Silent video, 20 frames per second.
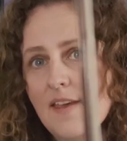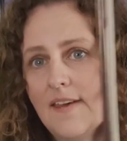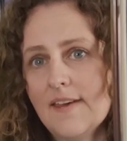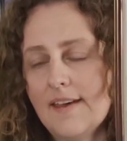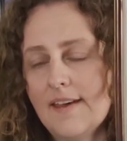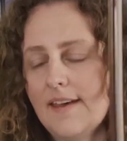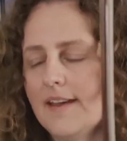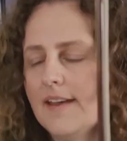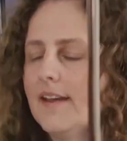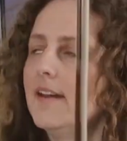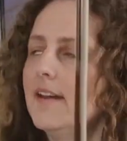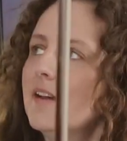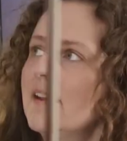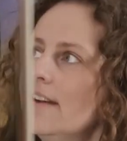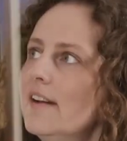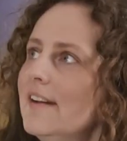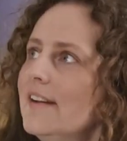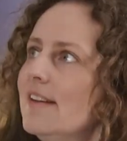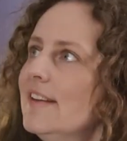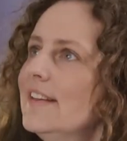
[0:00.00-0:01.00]

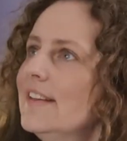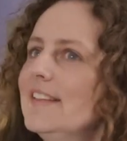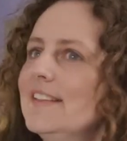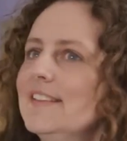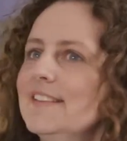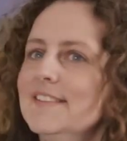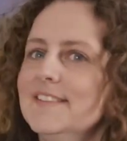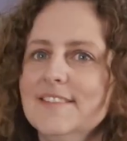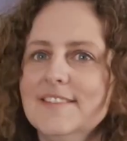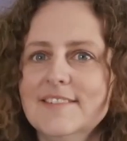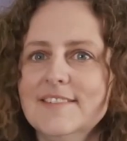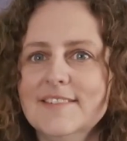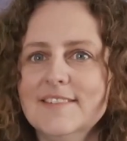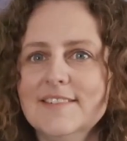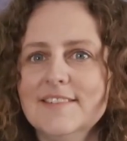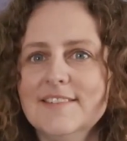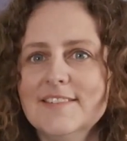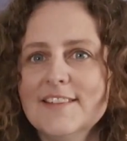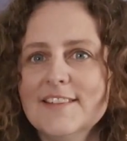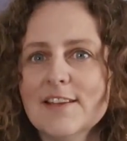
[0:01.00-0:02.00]

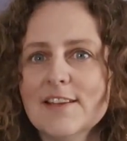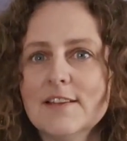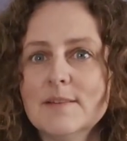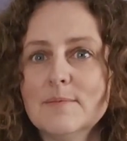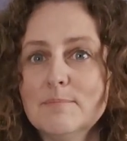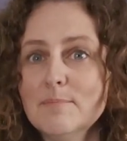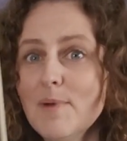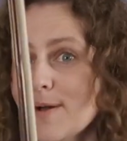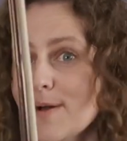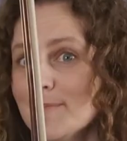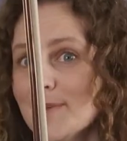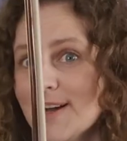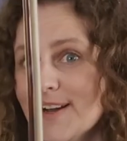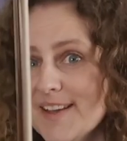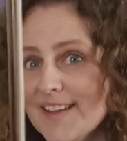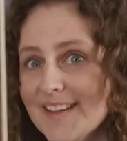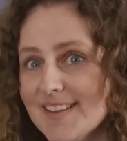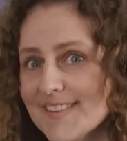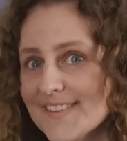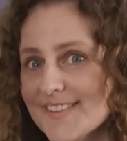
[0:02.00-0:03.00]
and
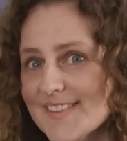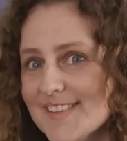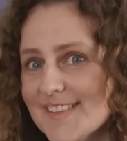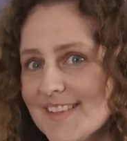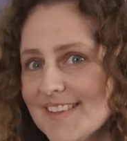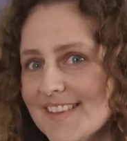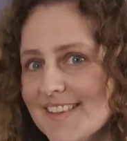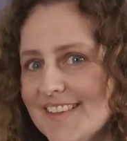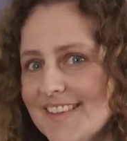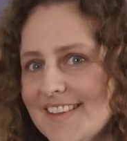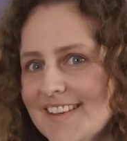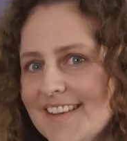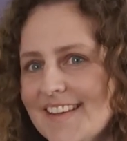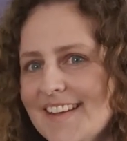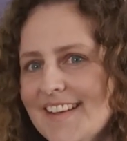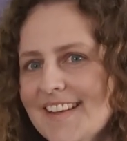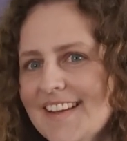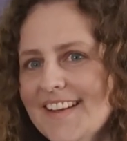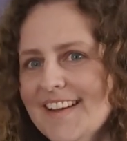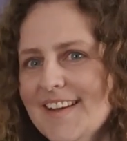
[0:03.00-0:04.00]
Marmite.
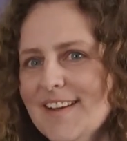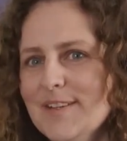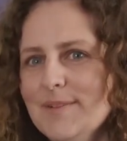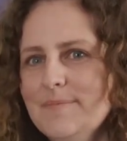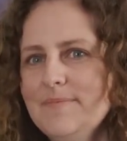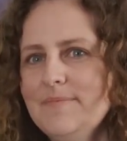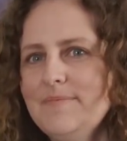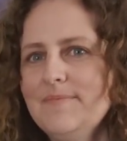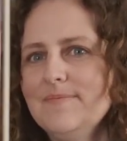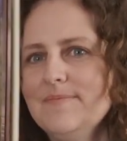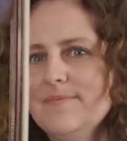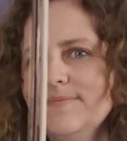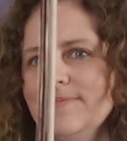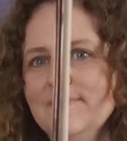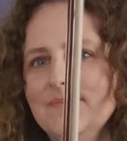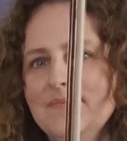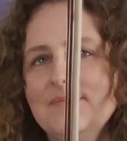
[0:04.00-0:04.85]
I'm